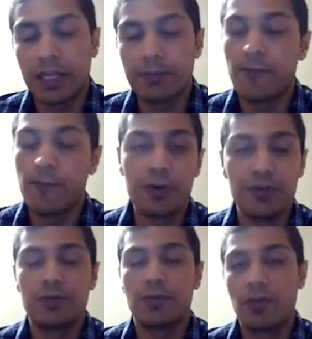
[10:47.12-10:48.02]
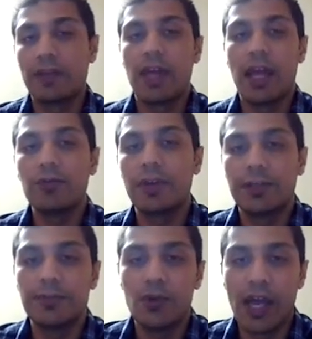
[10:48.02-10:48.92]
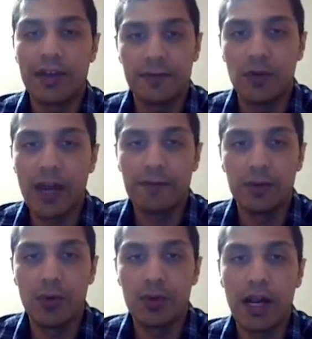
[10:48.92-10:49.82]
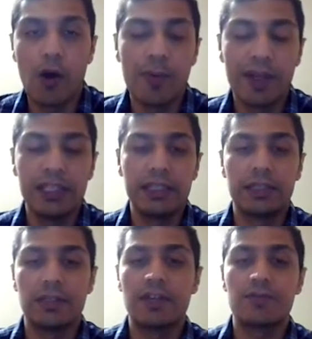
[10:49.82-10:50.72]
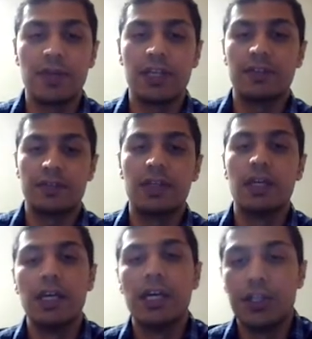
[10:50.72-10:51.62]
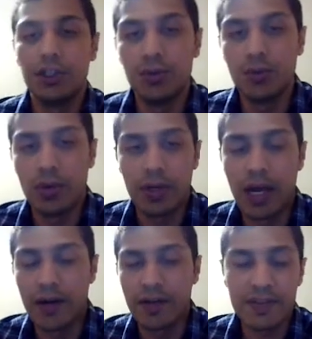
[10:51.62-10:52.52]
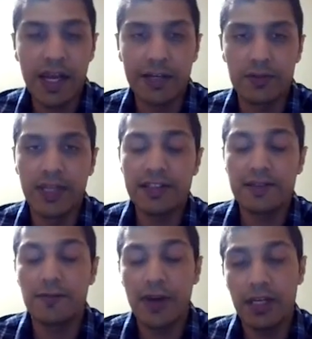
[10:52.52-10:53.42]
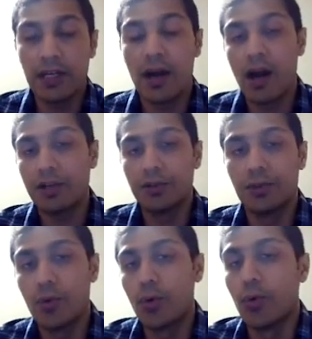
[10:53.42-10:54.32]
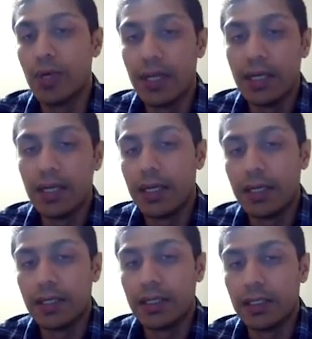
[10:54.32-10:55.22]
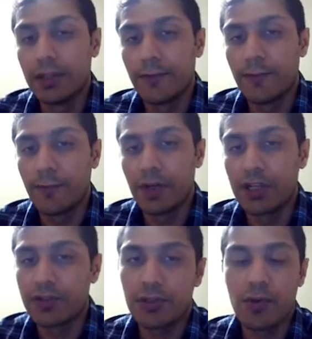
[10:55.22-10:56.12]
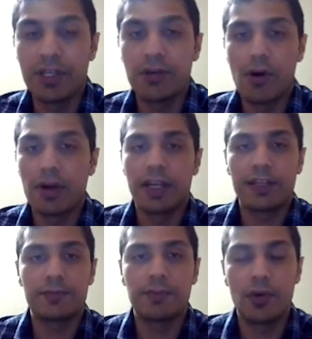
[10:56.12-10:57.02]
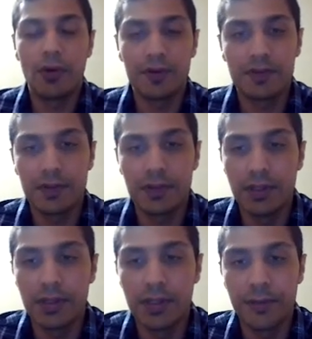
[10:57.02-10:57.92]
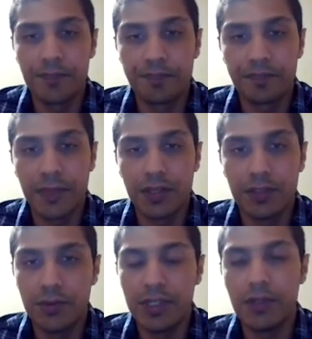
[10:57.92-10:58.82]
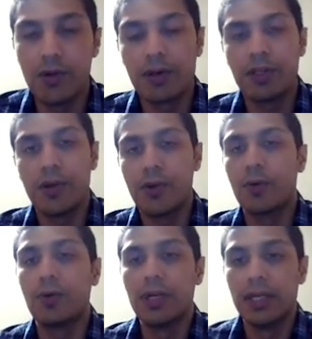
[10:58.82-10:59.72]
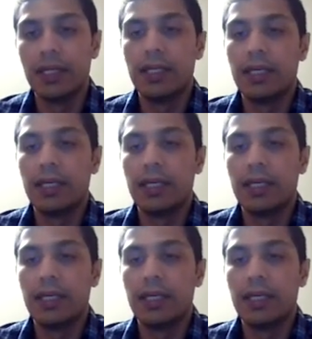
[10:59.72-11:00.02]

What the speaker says: Like before you run the algorithm, you have to know that how many clusterings you are desired. So that's very hard to know in a security context, because you really don't know